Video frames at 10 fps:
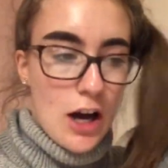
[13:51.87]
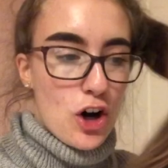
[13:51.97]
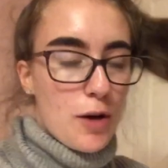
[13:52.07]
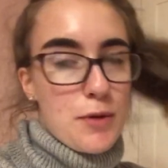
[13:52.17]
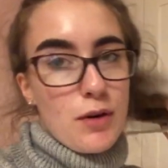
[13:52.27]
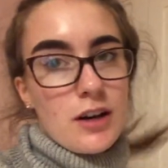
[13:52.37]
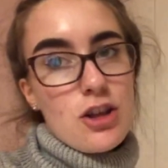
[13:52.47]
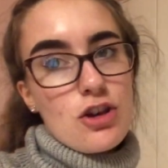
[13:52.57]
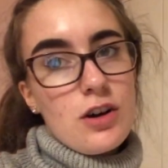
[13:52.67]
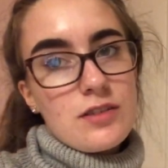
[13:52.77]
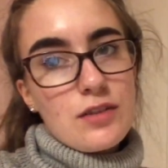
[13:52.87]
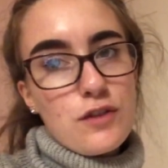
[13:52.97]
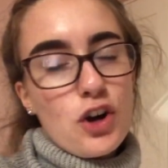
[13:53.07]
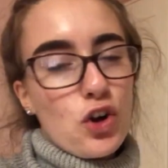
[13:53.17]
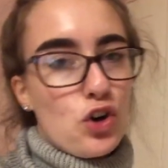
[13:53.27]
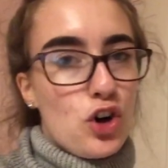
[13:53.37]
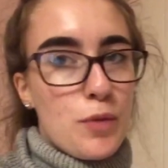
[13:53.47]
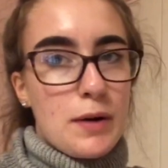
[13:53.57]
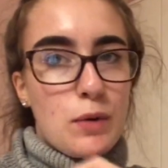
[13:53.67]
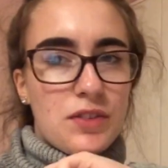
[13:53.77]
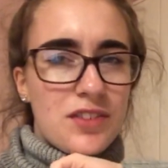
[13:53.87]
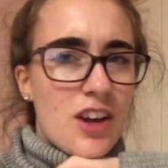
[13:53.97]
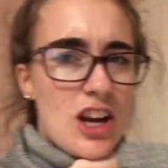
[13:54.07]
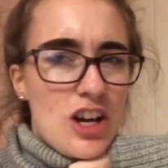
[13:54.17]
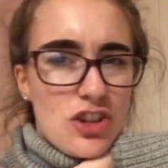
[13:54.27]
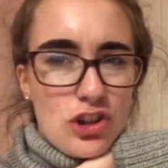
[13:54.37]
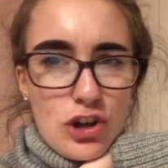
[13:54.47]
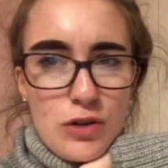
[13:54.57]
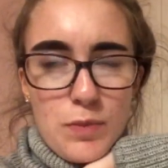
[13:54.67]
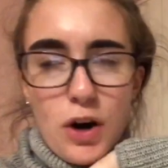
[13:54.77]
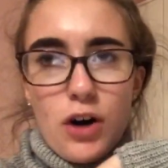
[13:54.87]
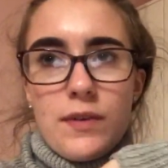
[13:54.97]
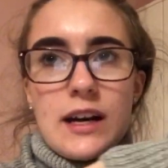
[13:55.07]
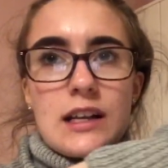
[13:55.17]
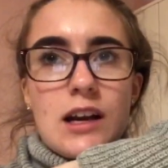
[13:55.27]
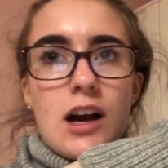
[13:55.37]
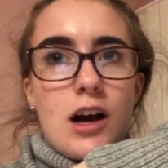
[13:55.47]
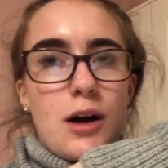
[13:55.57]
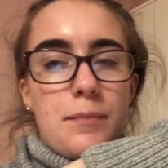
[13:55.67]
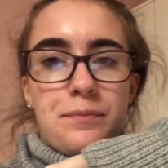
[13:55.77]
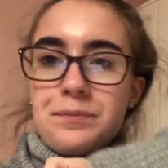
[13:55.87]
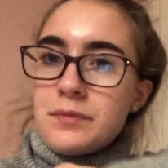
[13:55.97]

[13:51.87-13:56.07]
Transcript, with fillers: I hope you all enjoyed this vlog I hope it wasn't too boring um